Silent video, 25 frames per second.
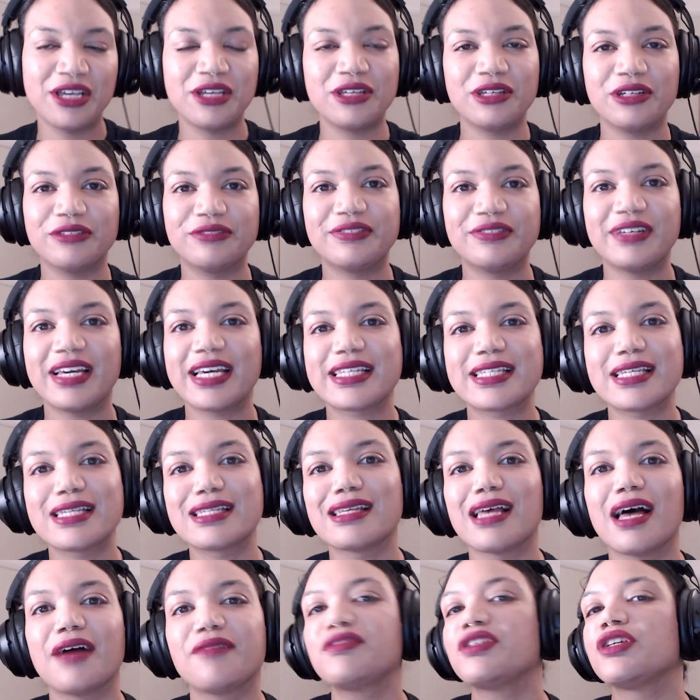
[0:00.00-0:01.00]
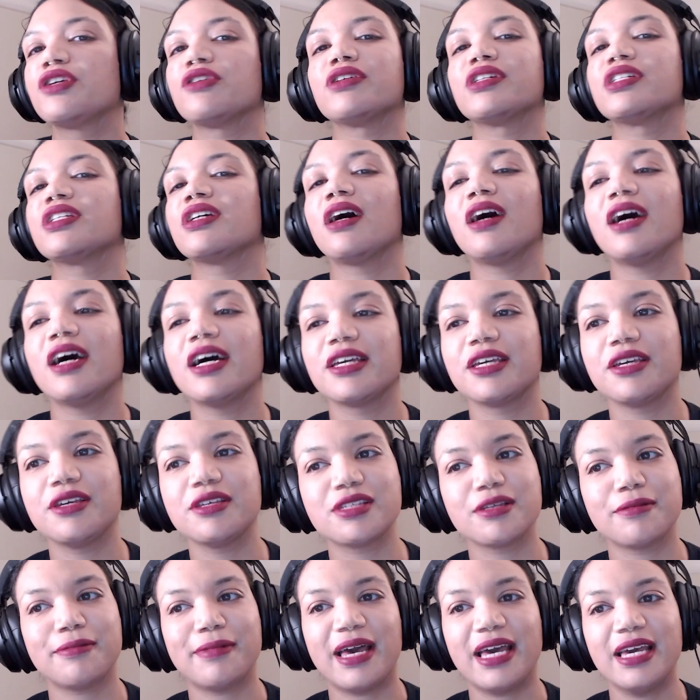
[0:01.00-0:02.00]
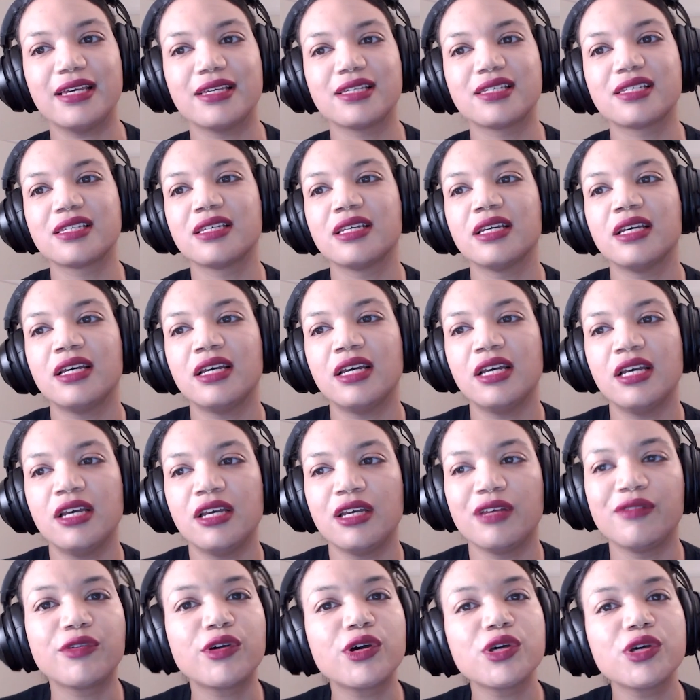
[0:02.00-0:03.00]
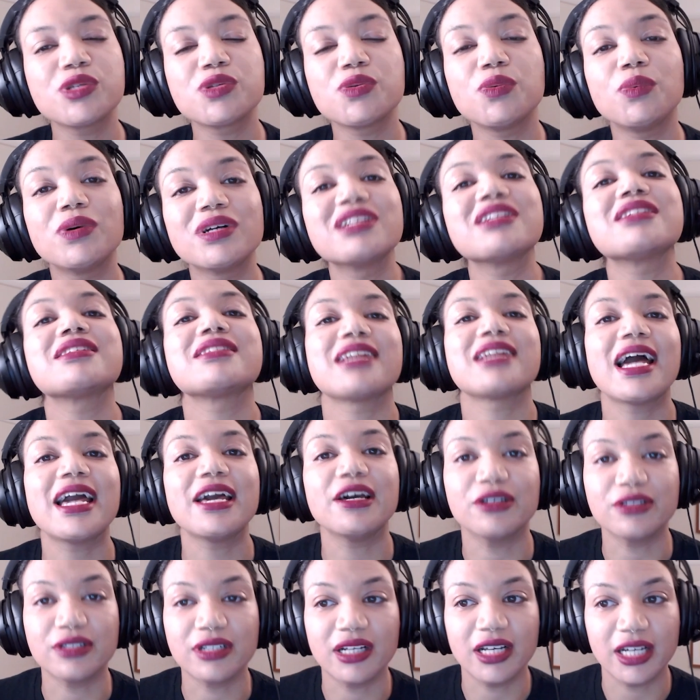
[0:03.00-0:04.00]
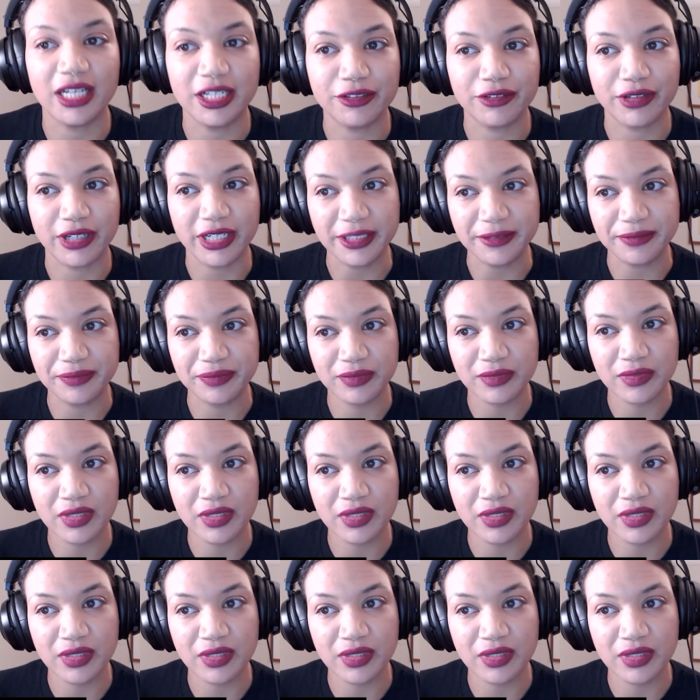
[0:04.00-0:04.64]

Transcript: your fix is live to your entire user base. You of course want to stay online, right?